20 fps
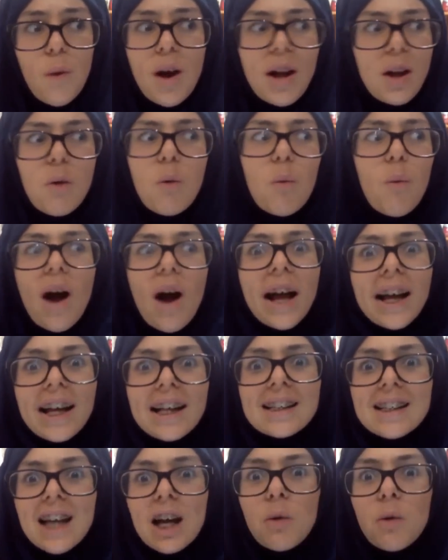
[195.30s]
Why
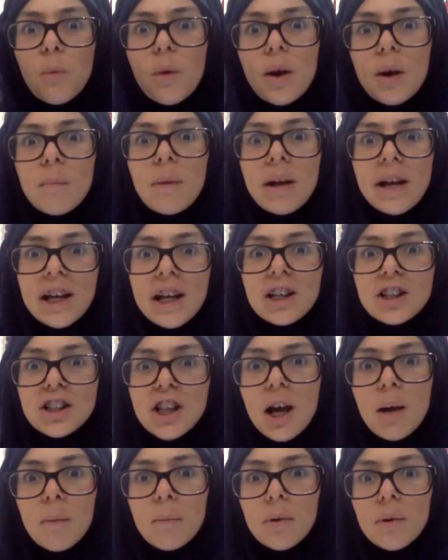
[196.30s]
can't I wear my
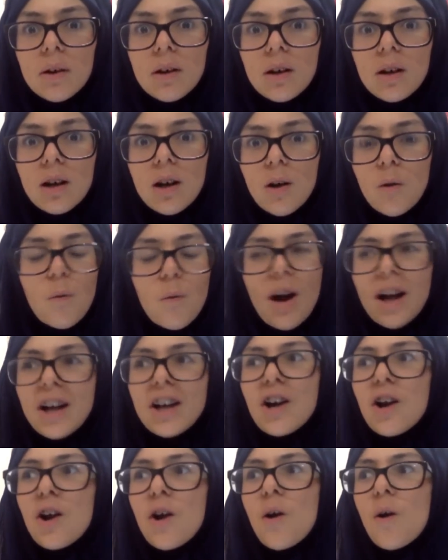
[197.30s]
hijab?
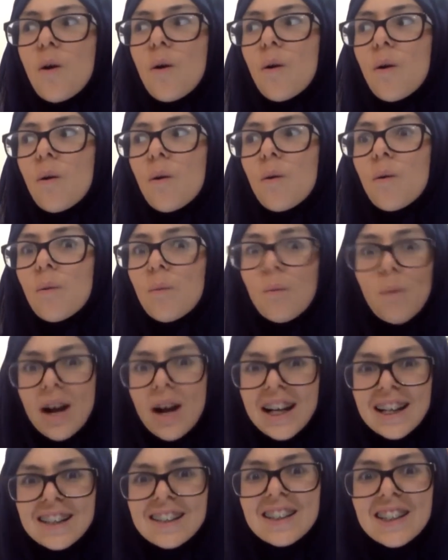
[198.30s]
Why
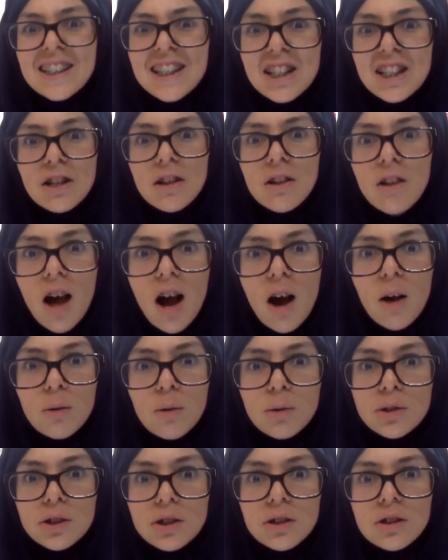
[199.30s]
isn't it
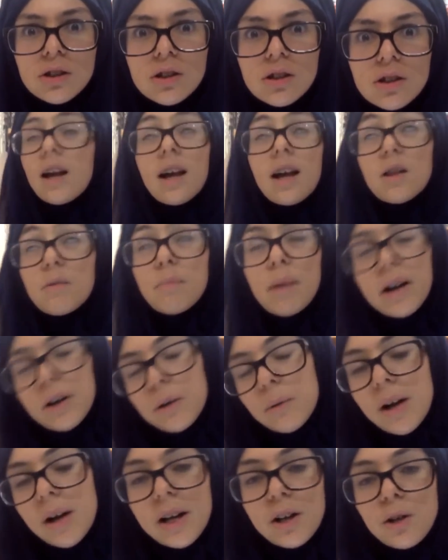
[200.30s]
allowed? And by
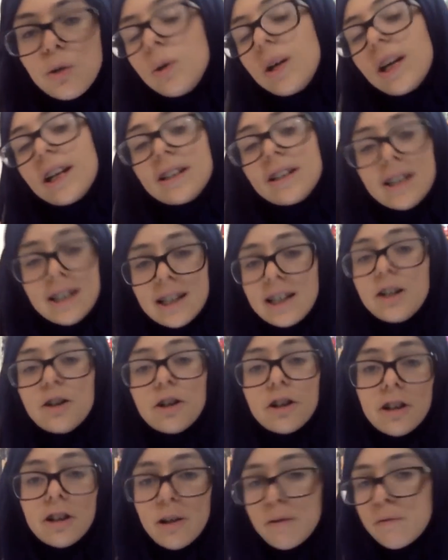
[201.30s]
the way, you can't
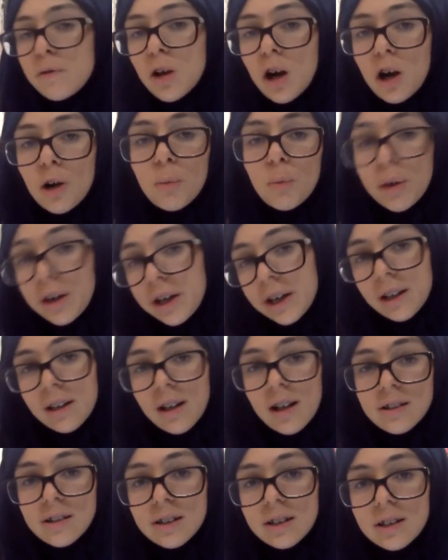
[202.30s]
neither if you are wearing
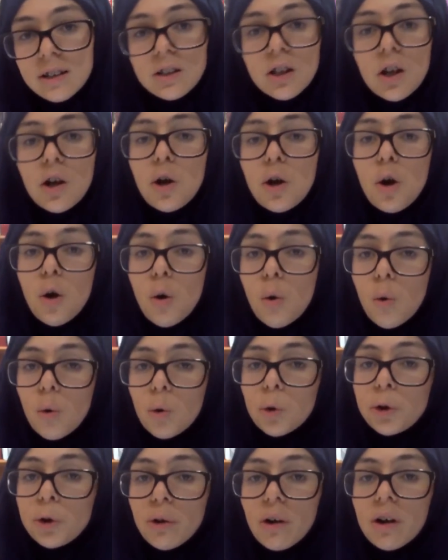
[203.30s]
glasses
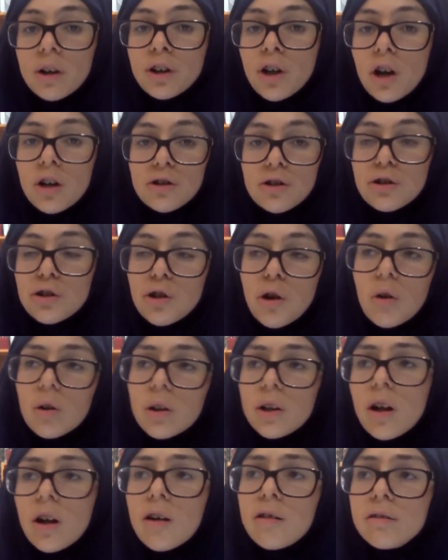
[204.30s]
or you are not
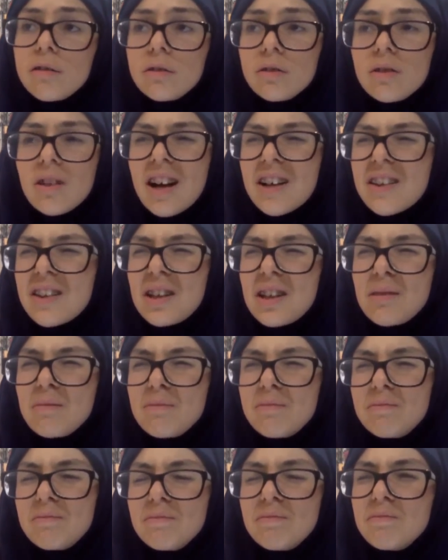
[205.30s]
tall enough. I think
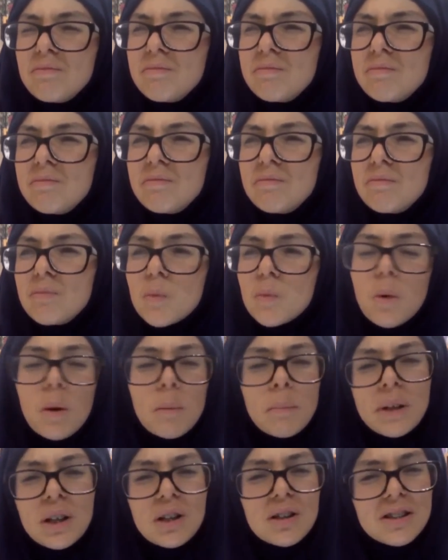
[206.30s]

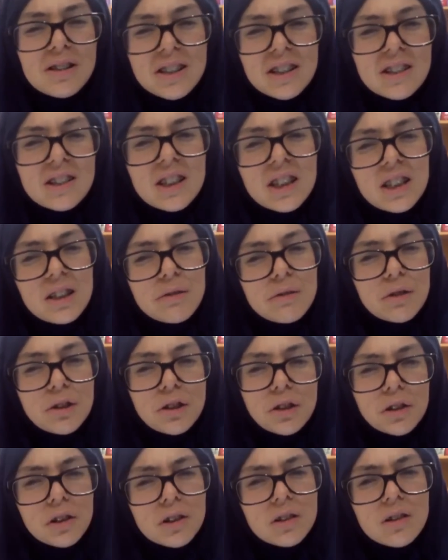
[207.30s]
1.60 m
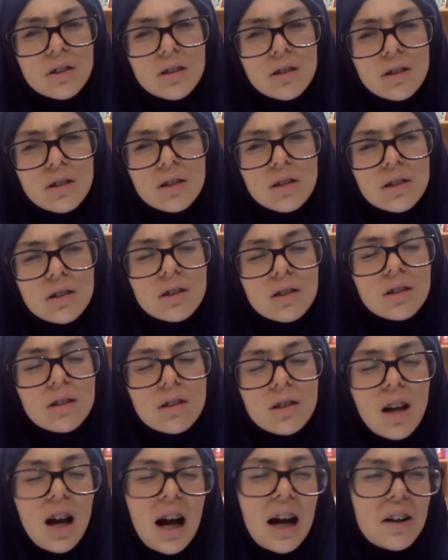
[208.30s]
for girls.
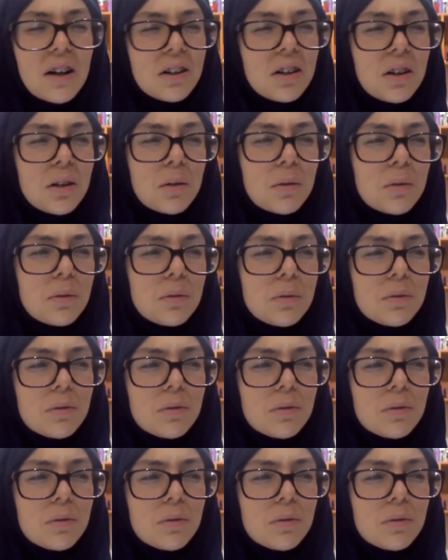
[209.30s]
I don't know.